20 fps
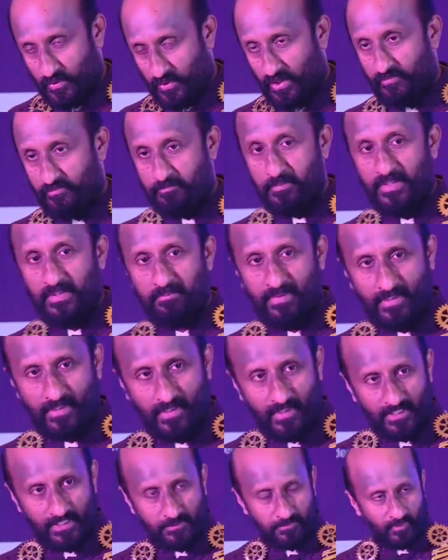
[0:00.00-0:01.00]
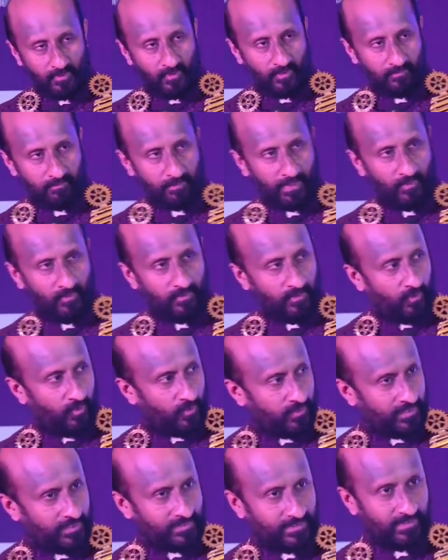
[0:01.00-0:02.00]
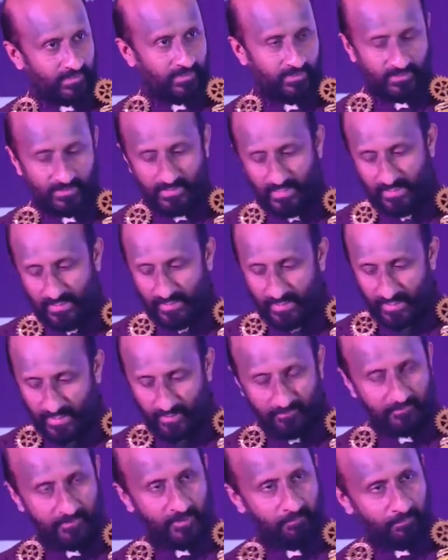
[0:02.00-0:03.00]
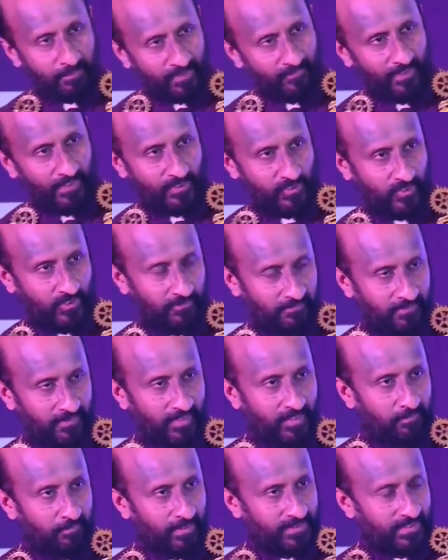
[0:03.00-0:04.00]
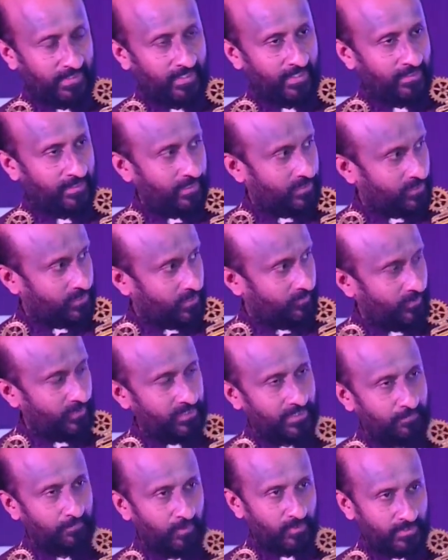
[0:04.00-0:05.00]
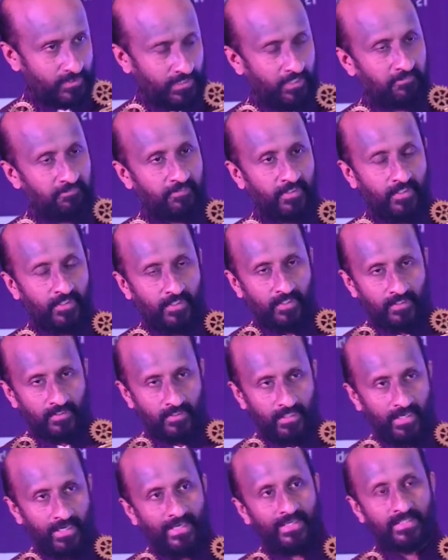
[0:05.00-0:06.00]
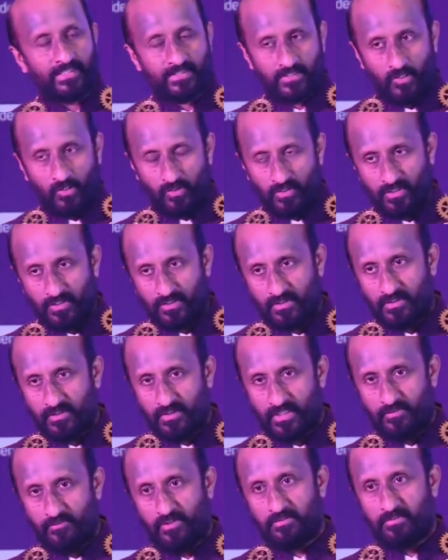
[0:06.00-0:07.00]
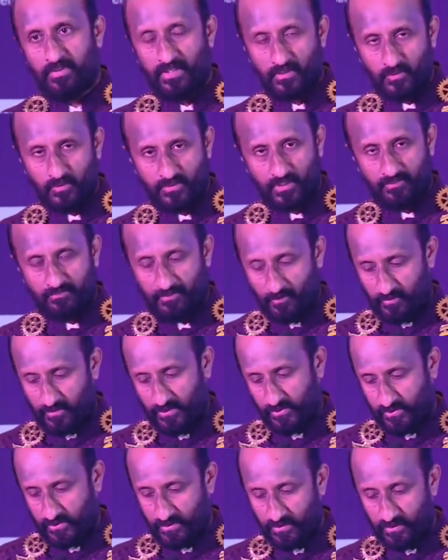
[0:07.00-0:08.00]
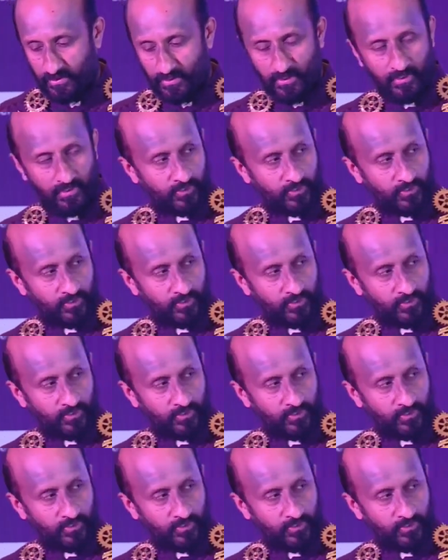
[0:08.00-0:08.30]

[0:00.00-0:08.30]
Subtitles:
You have been making us proud all these years, and I have the privilege of presenting that service above self, the highest honor given by Rotary Foundation